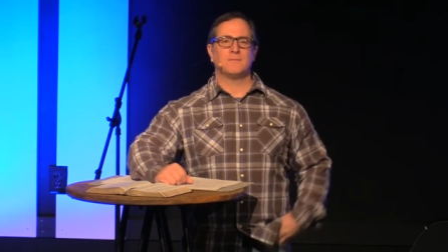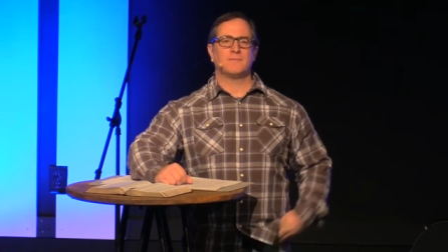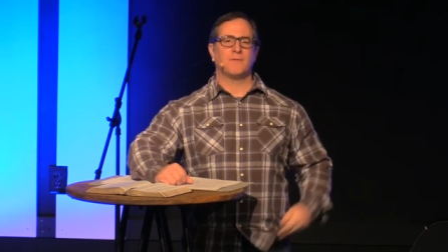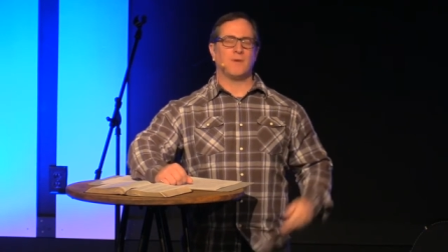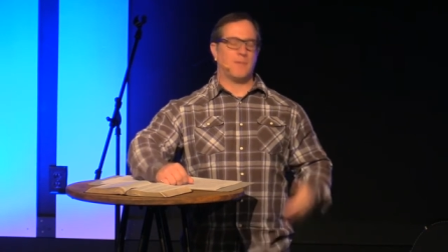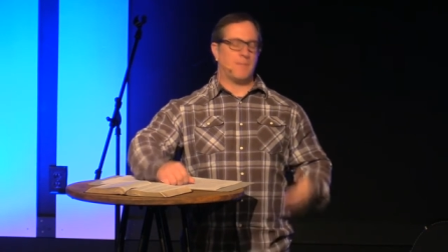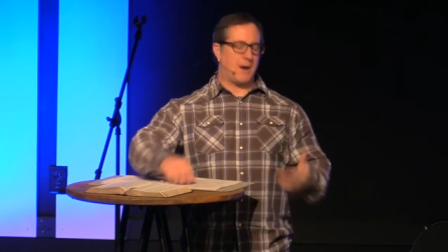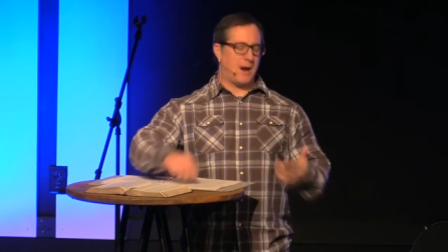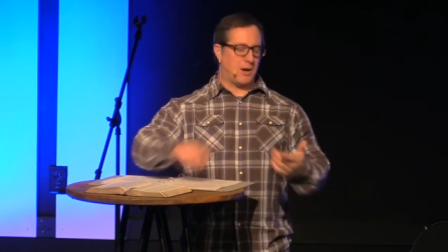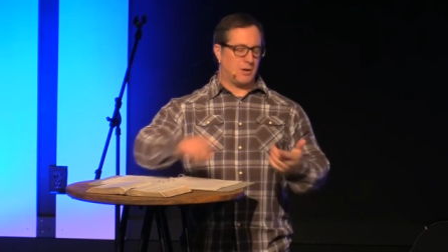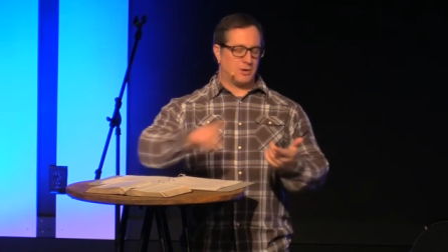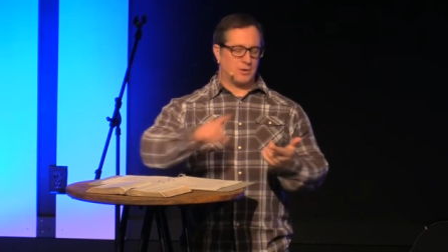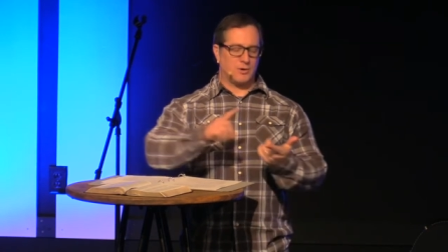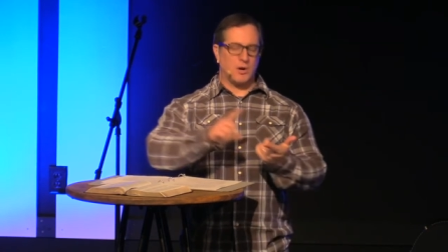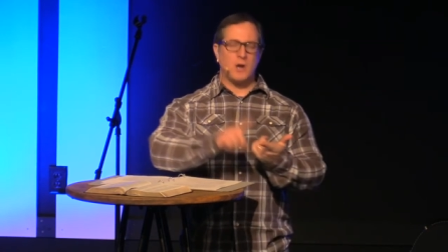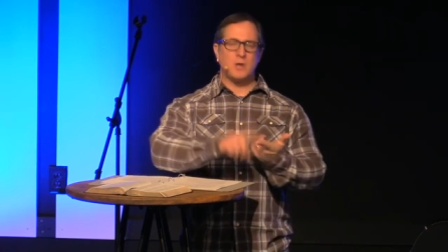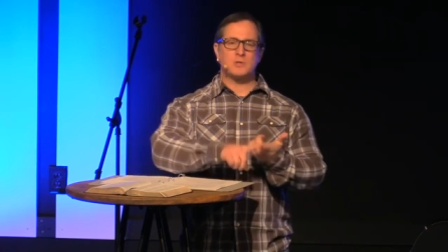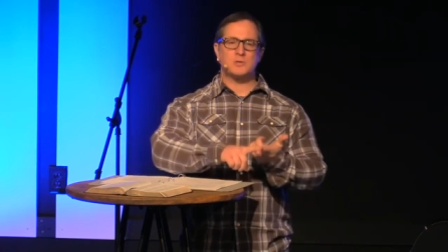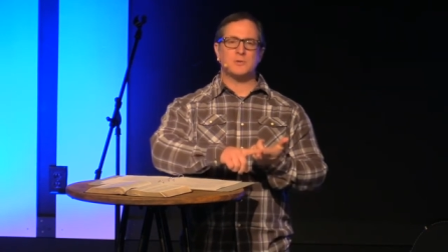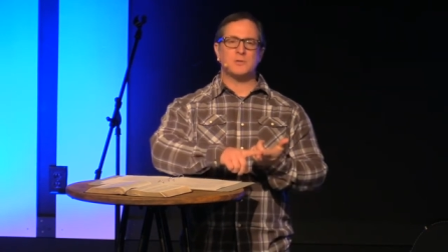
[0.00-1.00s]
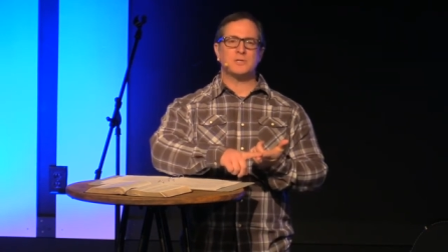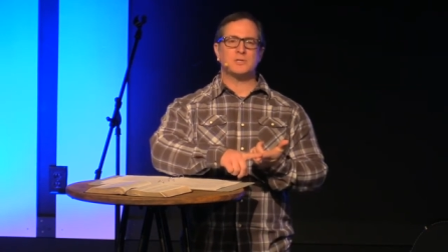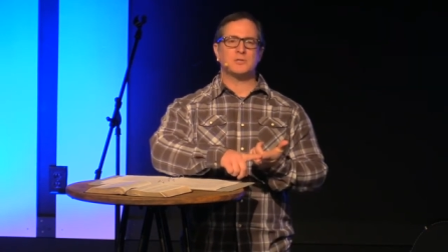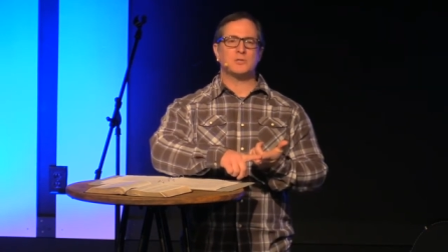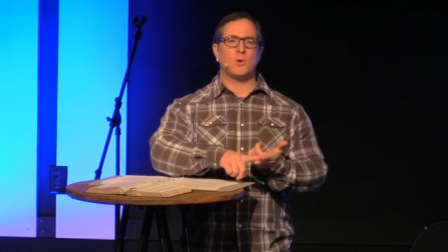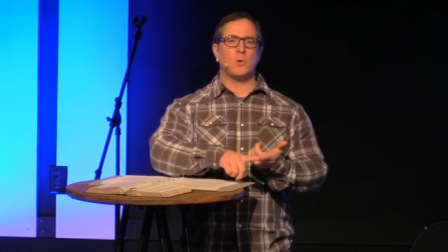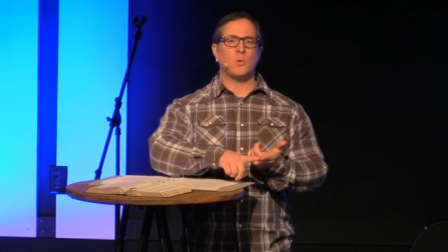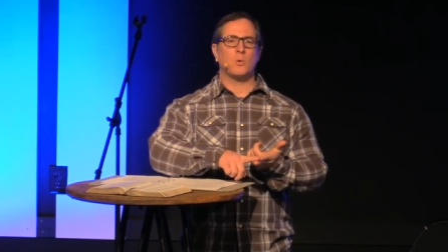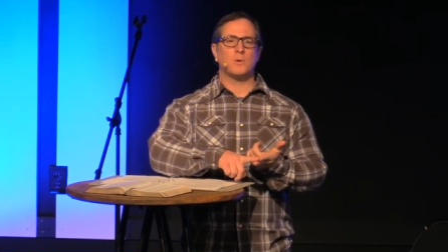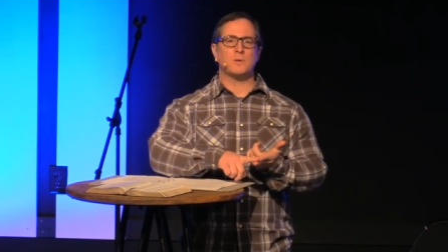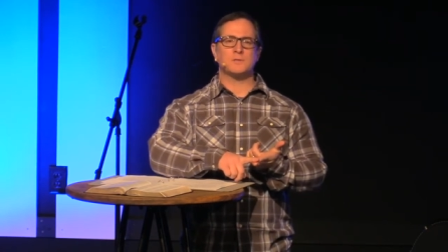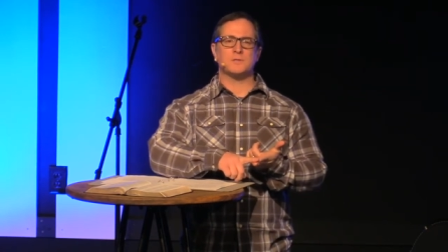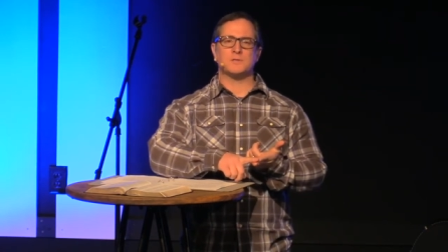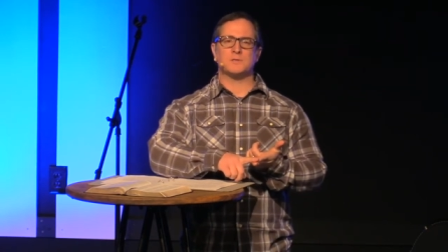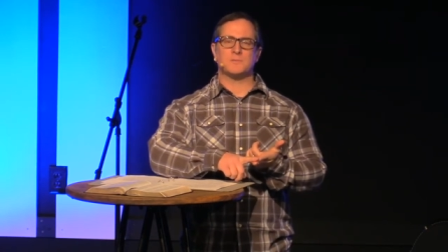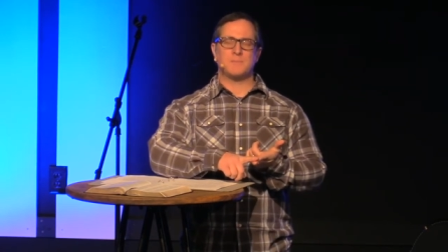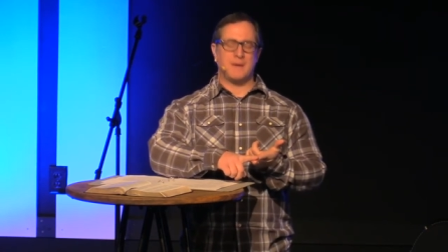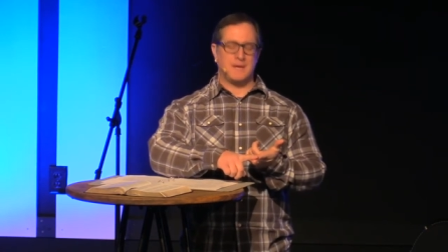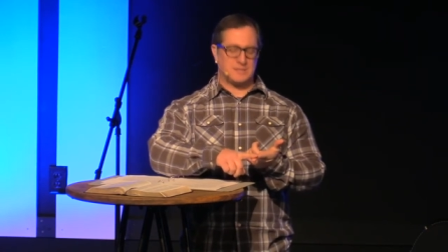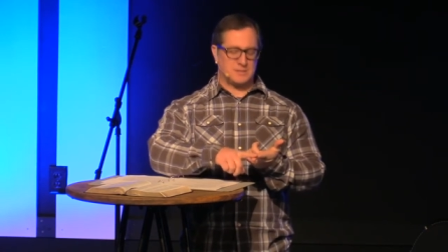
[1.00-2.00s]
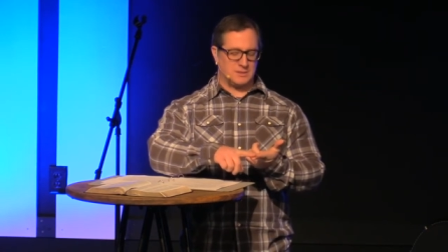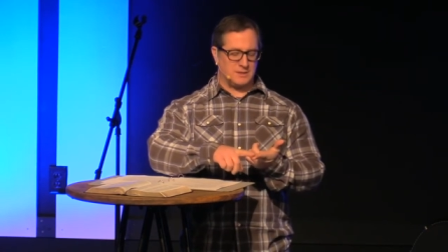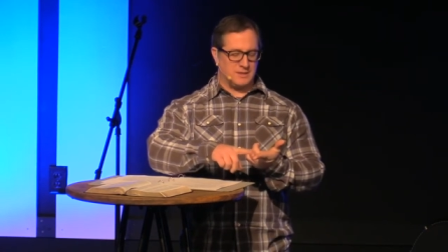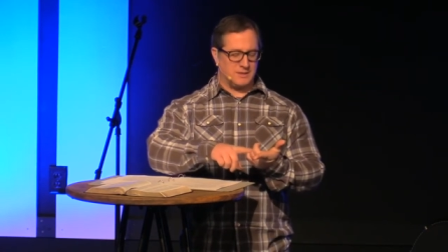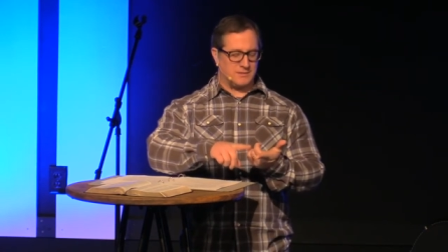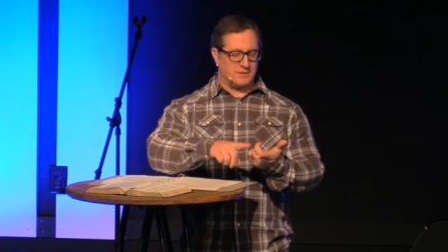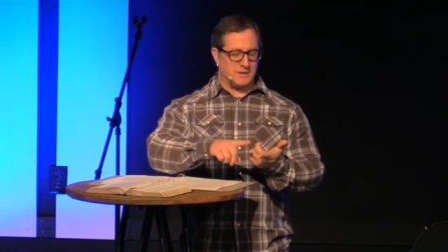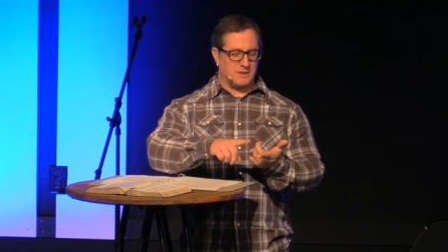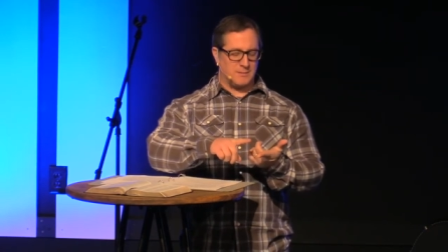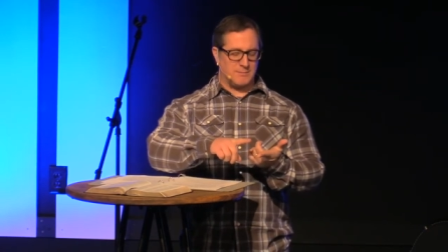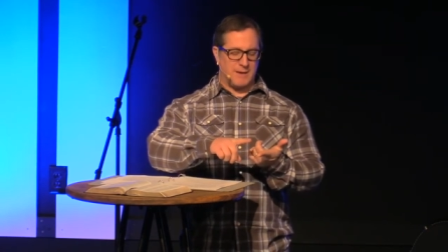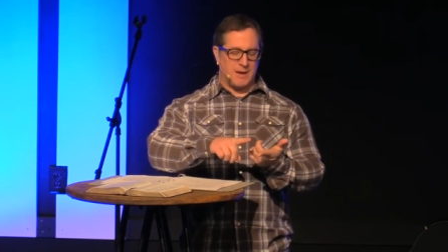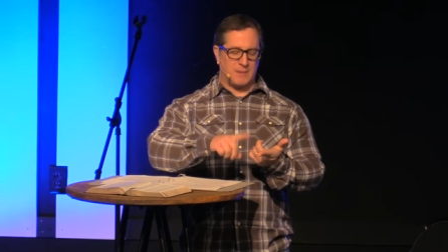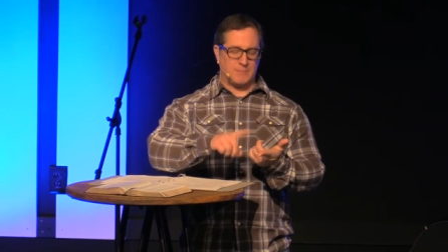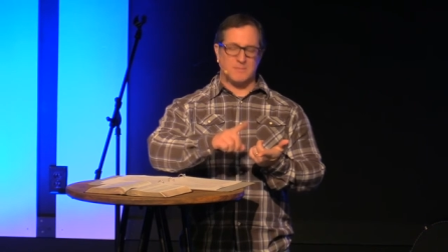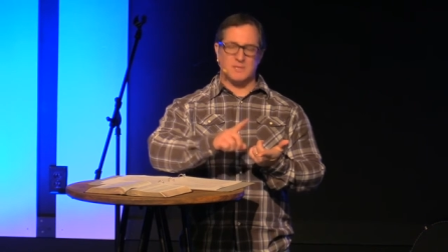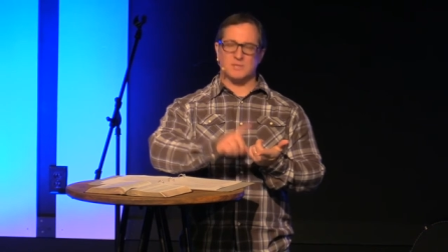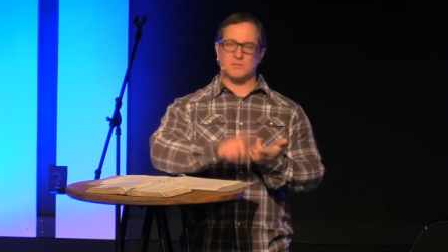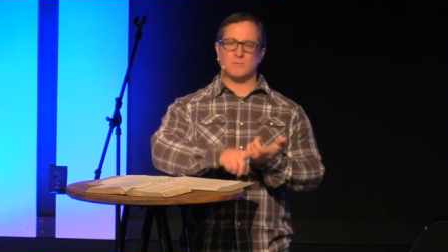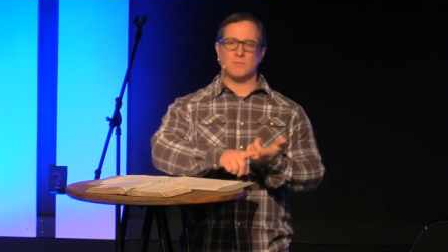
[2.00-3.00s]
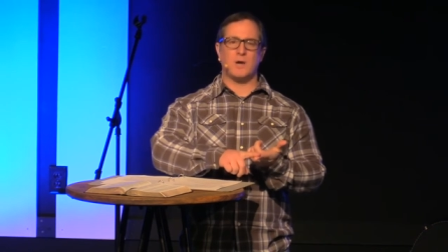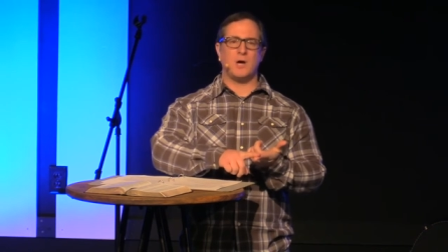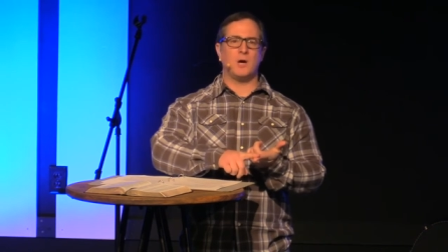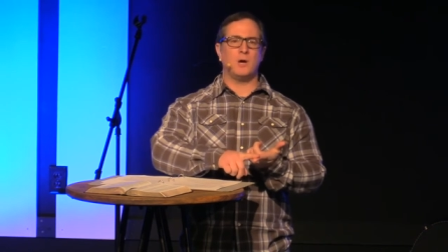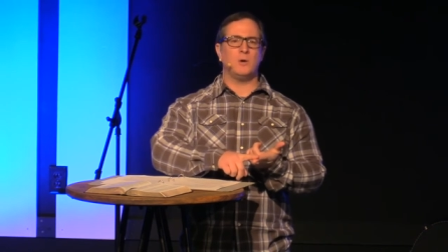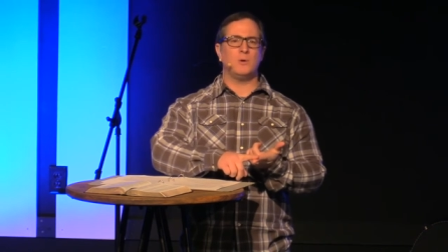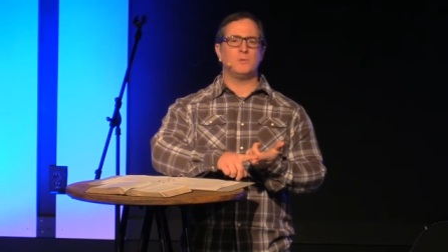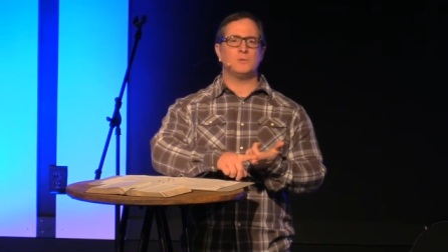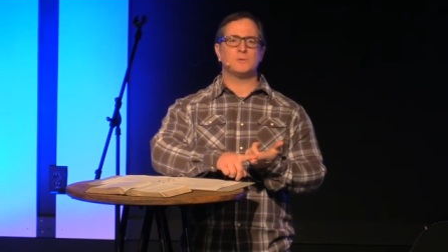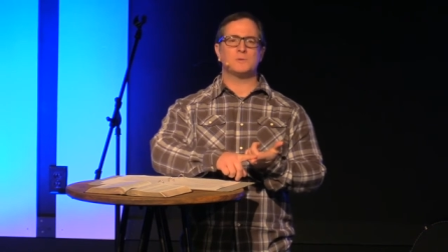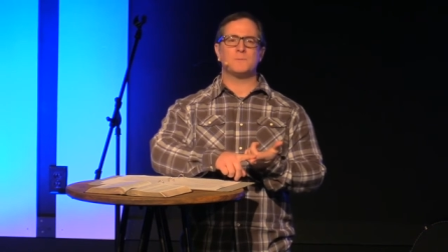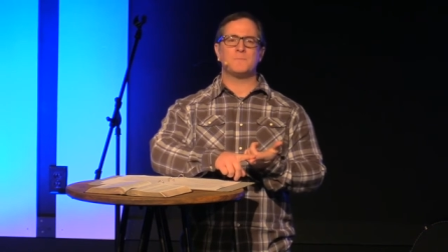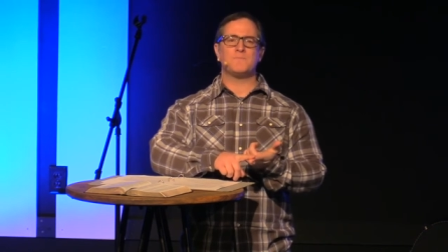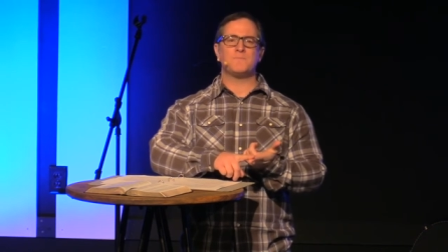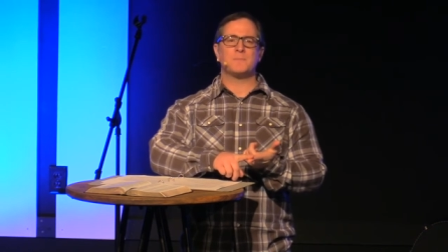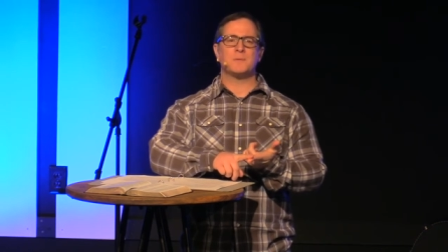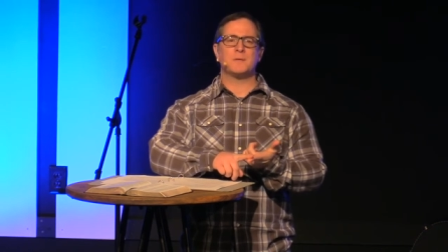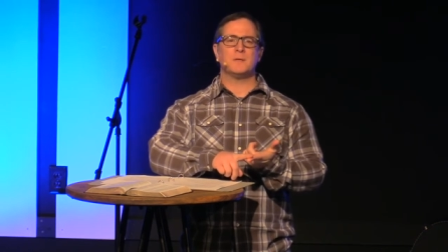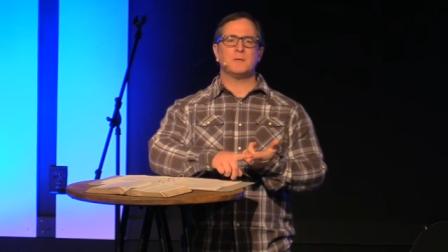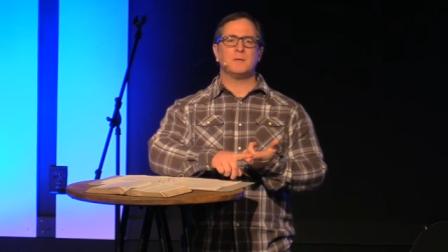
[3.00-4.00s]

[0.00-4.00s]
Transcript: From our grocery stores, especially think about Miss Rose,